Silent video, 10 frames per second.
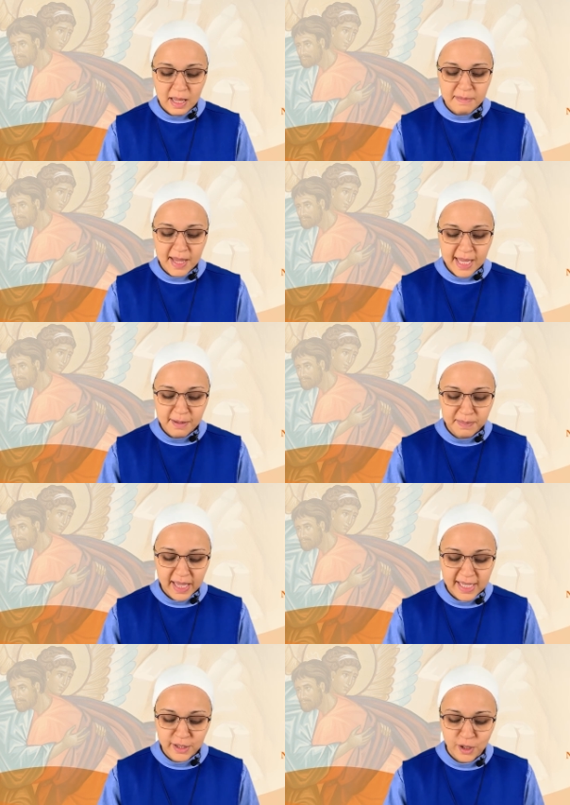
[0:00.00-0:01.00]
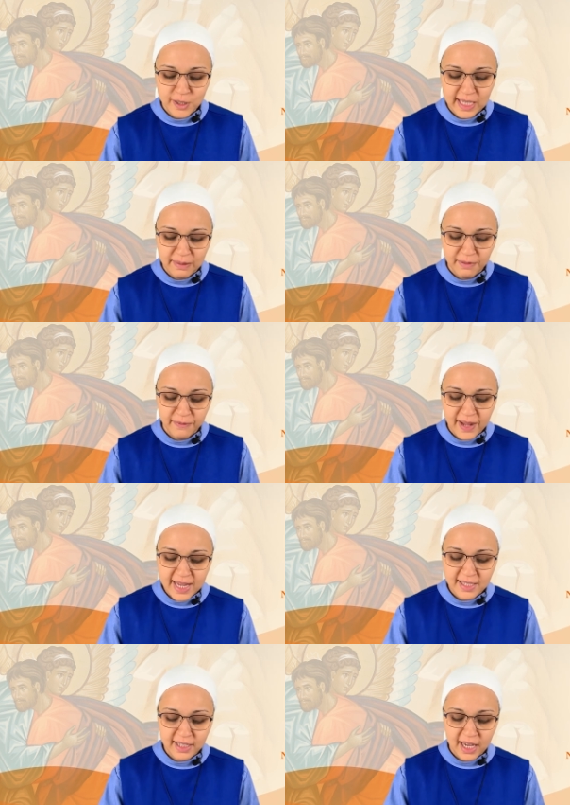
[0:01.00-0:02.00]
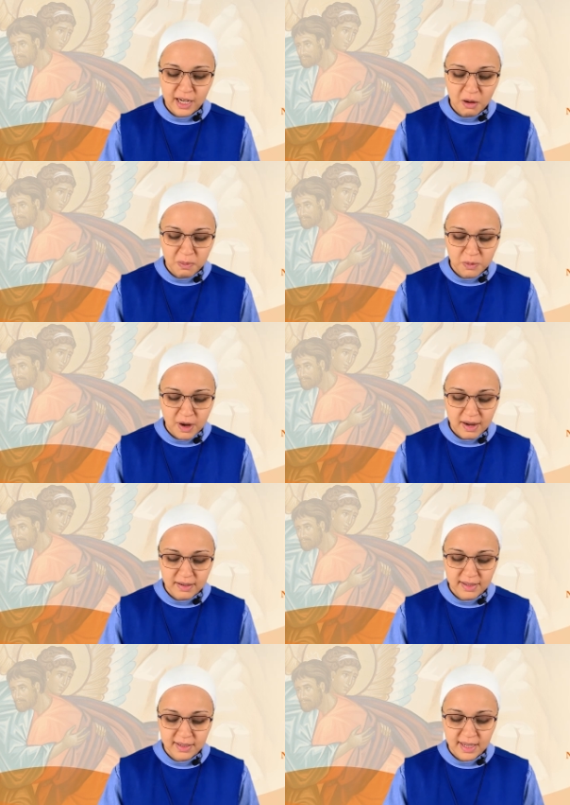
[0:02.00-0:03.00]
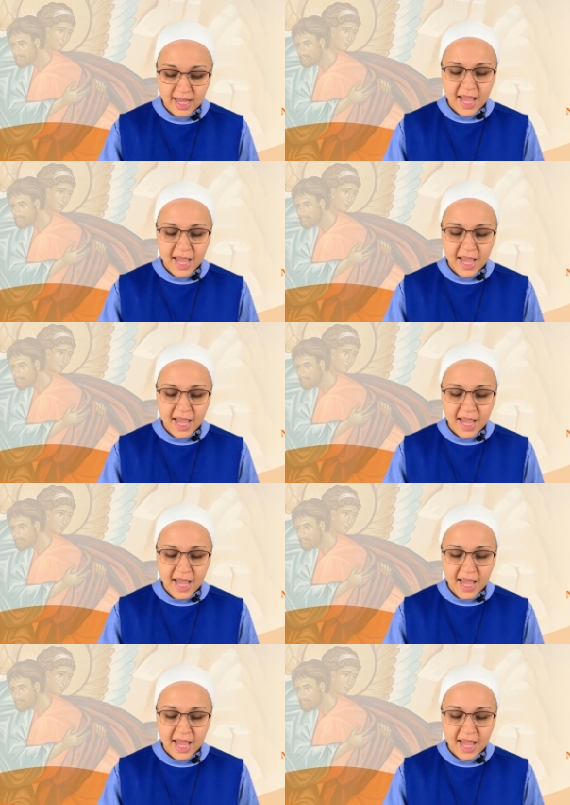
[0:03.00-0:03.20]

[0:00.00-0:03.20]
May He bless our sacrifice and our prayers.